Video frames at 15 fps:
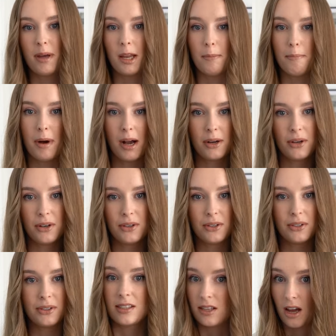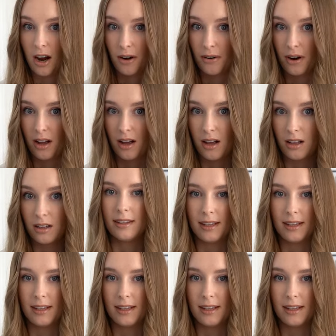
at Mango, Zara.